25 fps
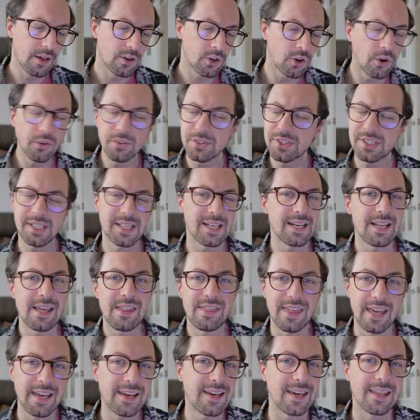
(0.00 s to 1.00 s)
constantly
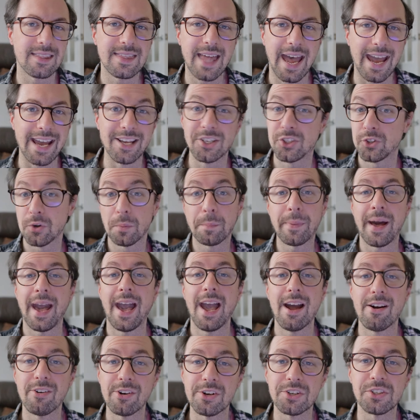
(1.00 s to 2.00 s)
thinking that it's your
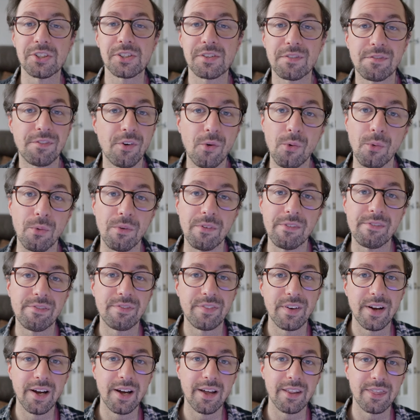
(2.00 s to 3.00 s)
parents' fault
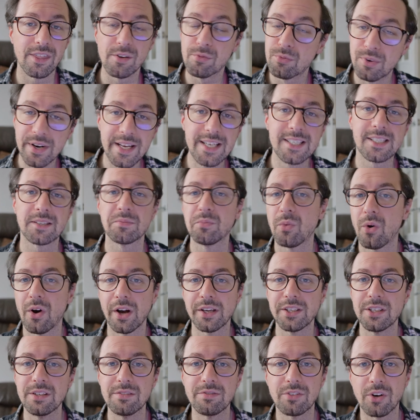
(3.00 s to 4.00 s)
for the reason why
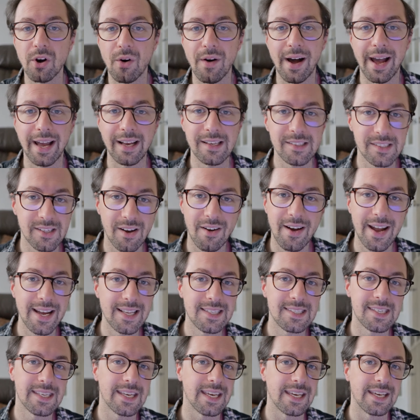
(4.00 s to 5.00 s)
you've got
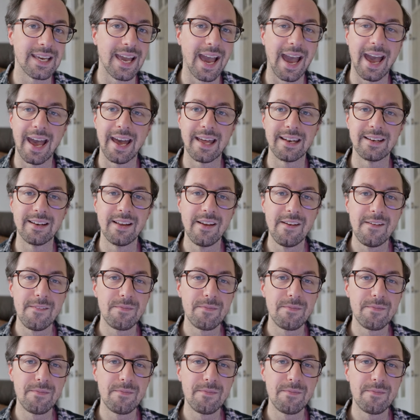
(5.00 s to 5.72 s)
anxiety and